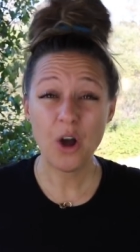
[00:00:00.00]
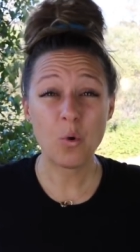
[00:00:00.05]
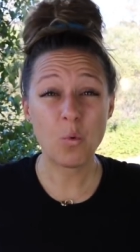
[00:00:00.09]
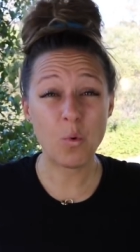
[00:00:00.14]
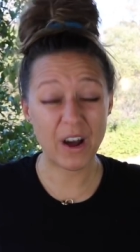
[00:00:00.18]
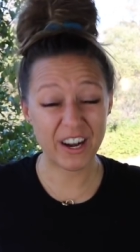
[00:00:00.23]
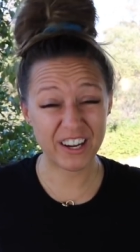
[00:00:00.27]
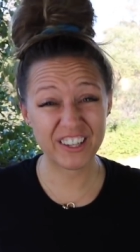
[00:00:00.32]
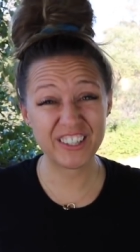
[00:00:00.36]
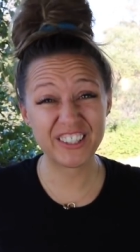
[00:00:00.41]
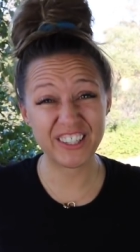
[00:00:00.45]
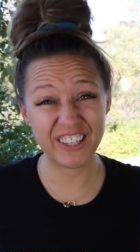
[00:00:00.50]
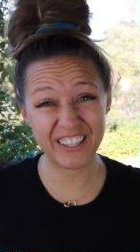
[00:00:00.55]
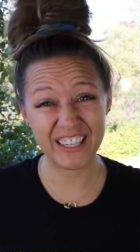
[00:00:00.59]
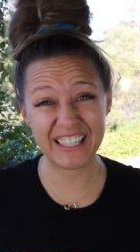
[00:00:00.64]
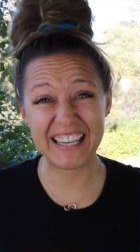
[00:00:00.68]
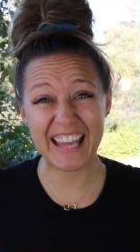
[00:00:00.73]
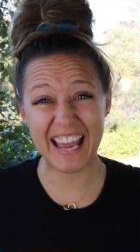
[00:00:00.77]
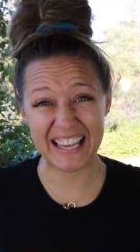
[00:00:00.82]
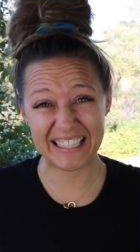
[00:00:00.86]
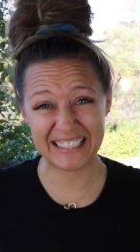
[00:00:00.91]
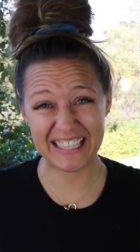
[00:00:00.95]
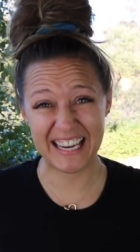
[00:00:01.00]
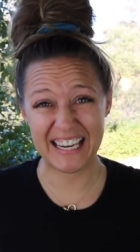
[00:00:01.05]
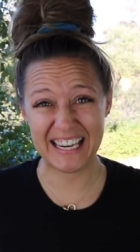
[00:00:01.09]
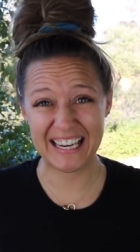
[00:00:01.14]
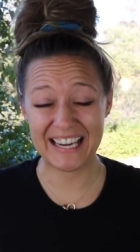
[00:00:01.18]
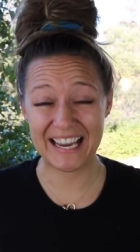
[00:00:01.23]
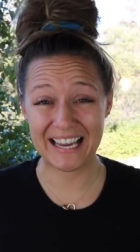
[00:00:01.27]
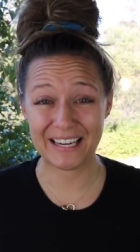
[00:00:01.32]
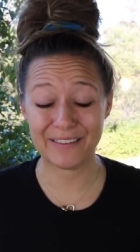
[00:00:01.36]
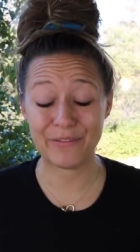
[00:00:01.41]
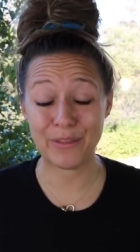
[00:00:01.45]
water started
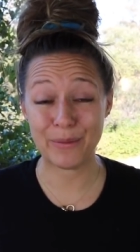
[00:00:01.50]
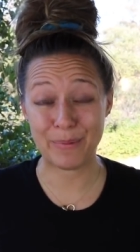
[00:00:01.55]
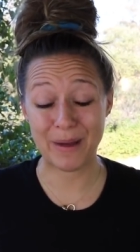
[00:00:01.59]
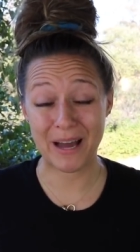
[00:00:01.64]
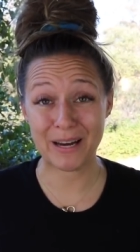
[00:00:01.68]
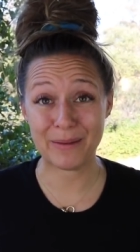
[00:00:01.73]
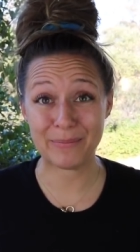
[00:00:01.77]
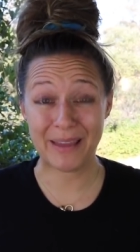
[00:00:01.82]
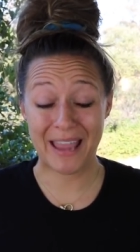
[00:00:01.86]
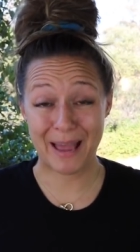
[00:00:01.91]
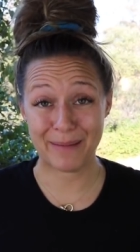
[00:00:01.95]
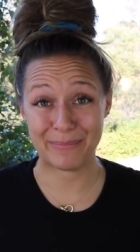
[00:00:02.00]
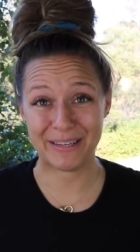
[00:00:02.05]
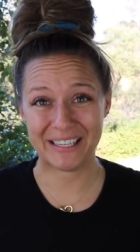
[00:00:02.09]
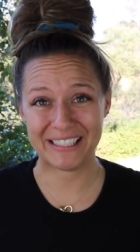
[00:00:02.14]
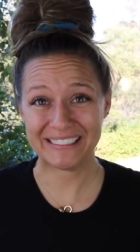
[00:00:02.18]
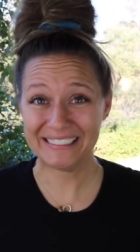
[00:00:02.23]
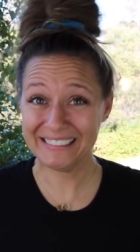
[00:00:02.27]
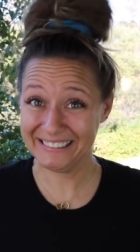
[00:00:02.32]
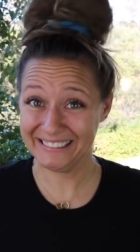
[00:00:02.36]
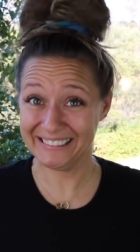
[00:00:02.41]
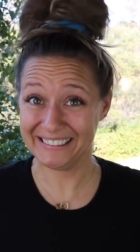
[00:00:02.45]
cascading out of the bottom cabinet.